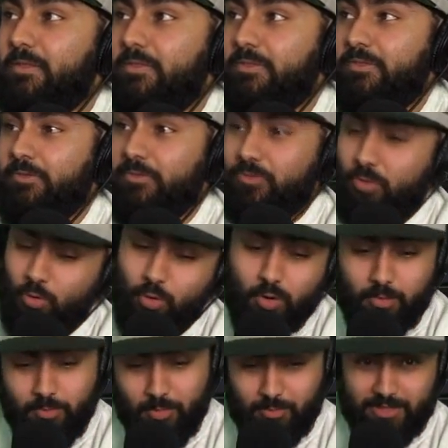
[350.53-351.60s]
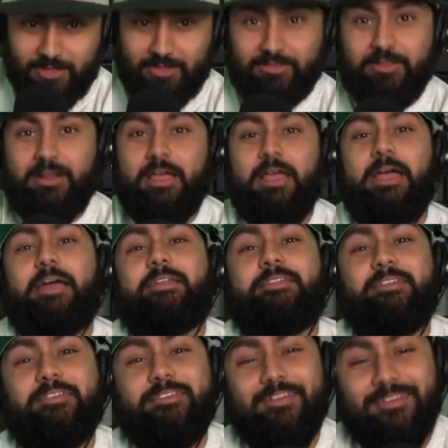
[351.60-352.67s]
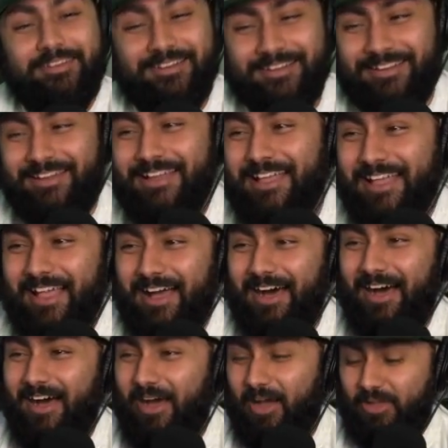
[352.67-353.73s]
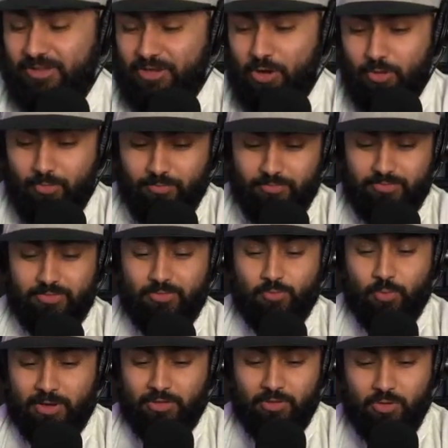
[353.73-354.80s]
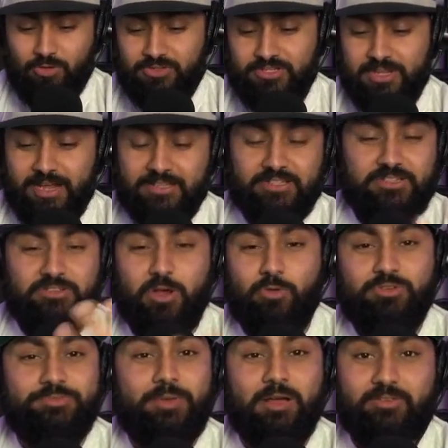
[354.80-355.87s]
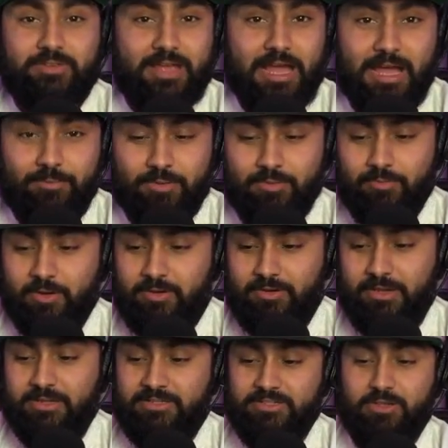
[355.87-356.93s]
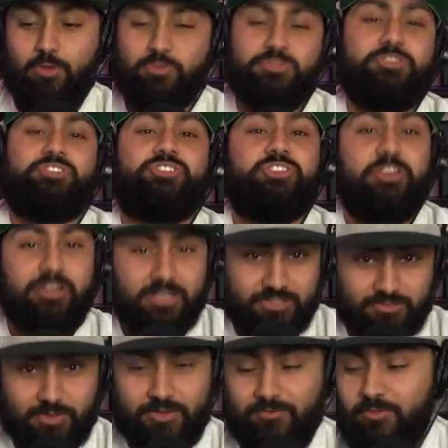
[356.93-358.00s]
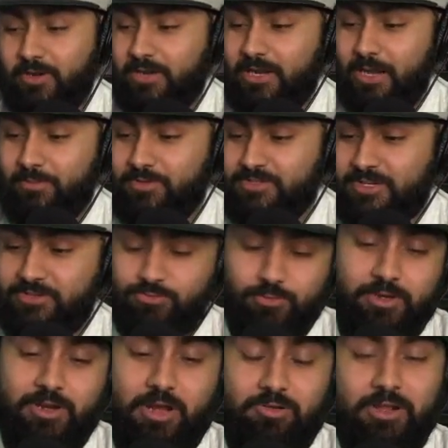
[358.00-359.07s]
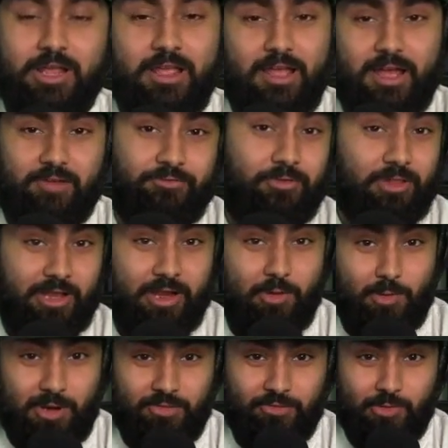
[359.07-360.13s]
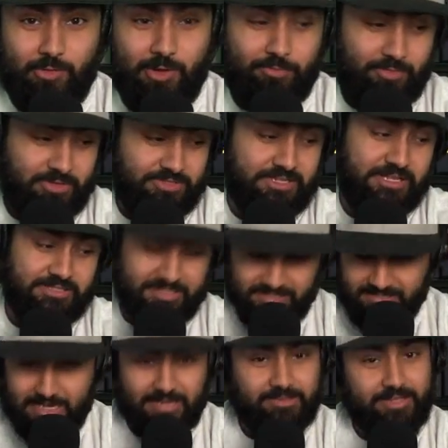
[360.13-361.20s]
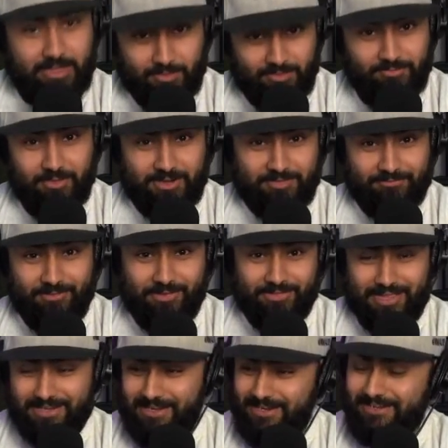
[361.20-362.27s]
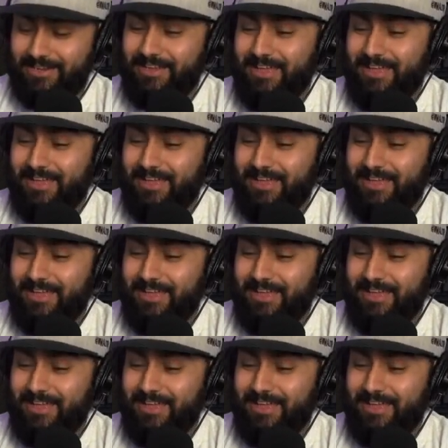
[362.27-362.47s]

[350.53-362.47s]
The horrible weekend that I had. You know, one of those nights is always bound to happen, but it's always the shittiest when it fucking happens. I tweeted out, I feel like I want to throw up because that's exactly how I fucking felt that night.